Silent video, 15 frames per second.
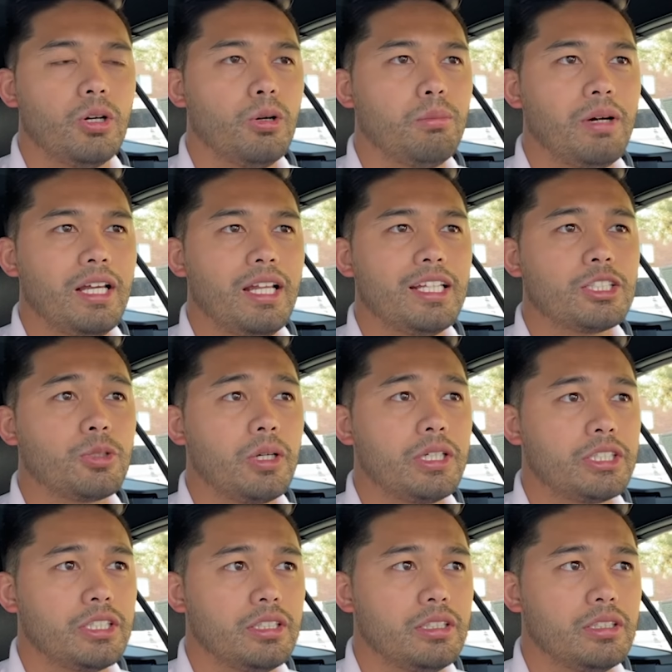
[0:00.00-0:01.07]
so my last
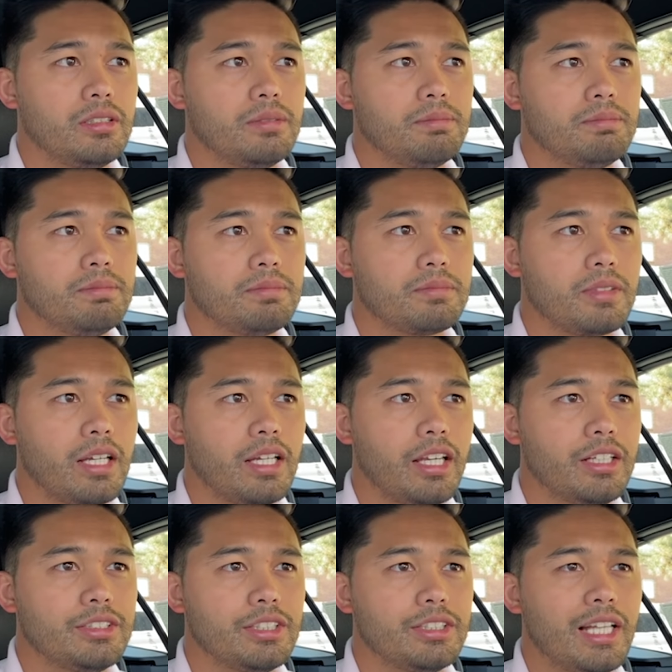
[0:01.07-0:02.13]
question
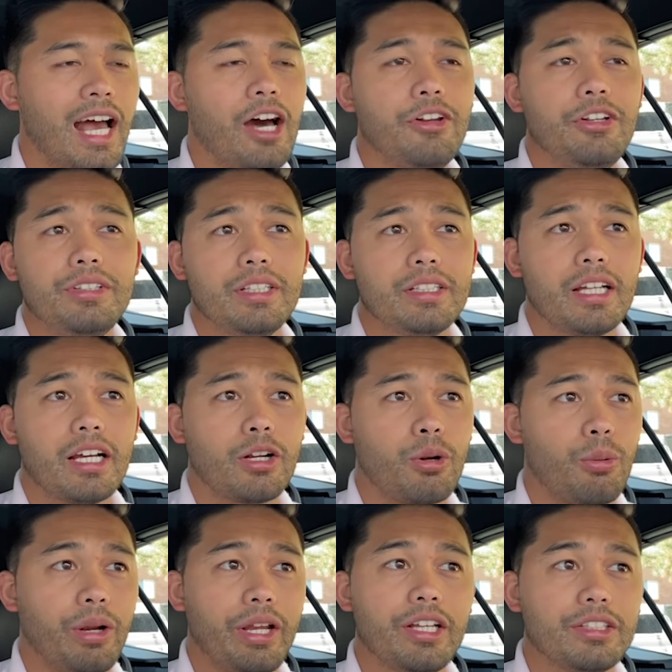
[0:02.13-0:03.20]
i guess is how do you think
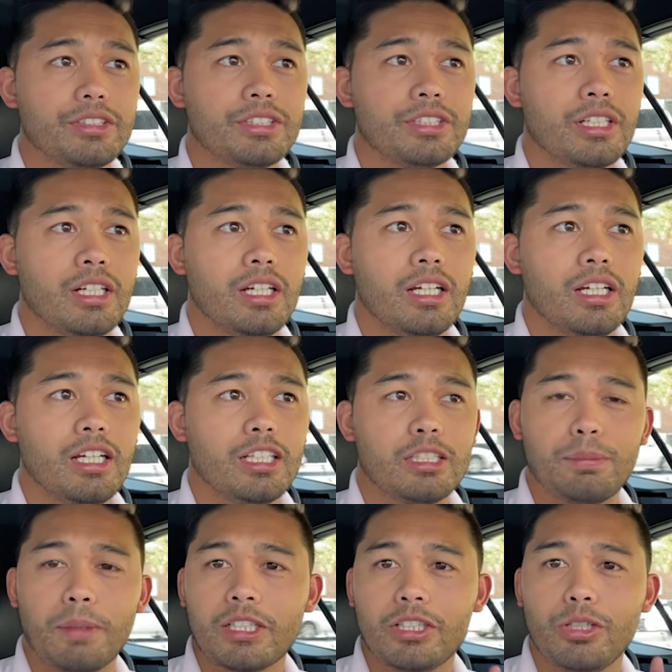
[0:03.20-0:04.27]
that koreans
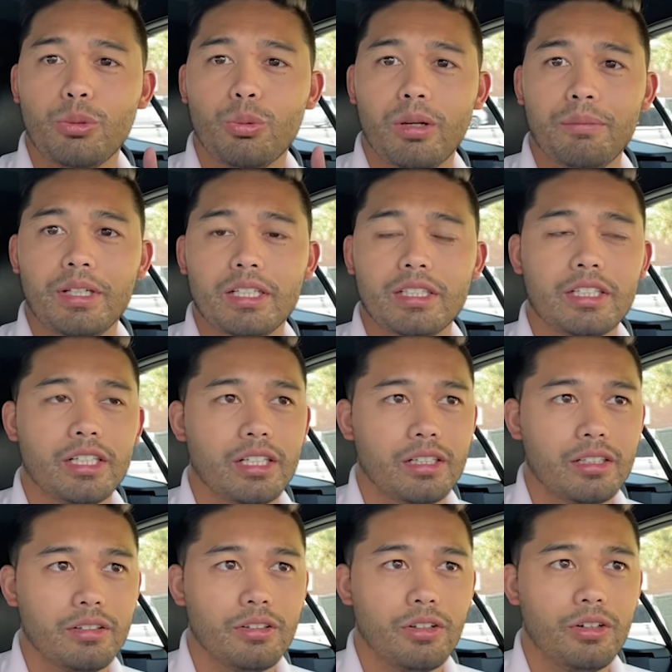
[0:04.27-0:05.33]
especially women
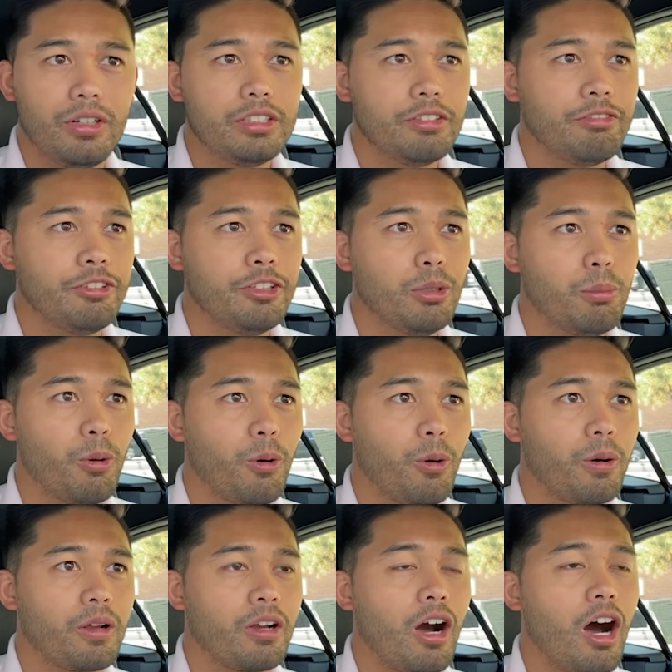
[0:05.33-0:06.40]
can learn to feel
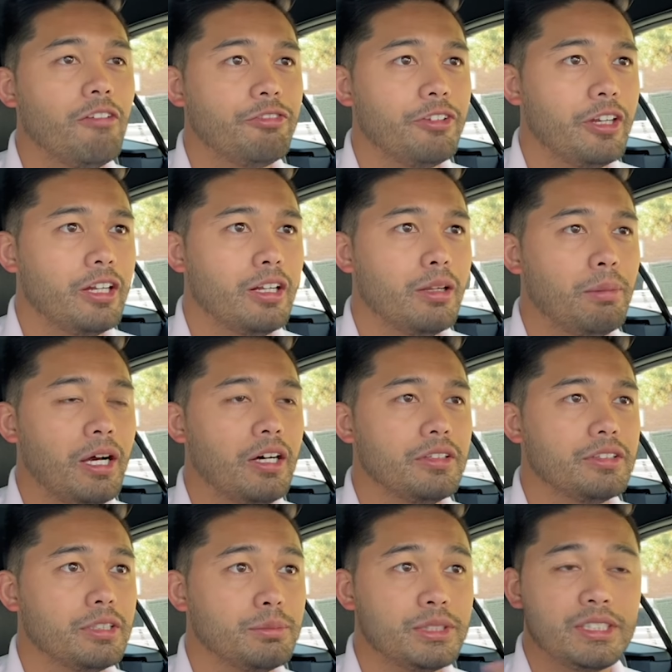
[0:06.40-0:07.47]
more confident
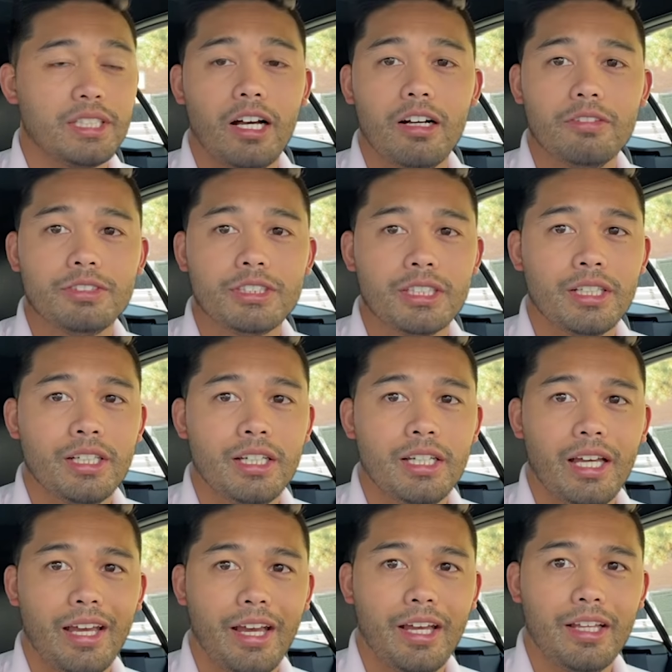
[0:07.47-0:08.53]
about themselves
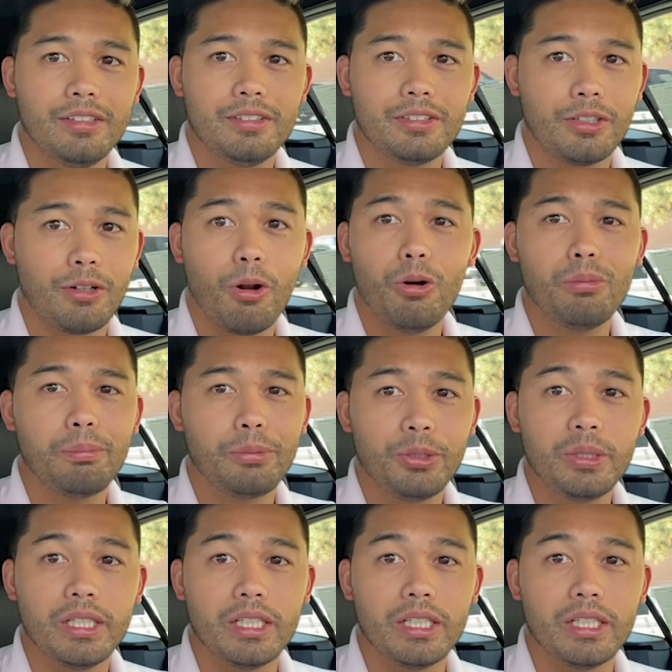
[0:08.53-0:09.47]
and their own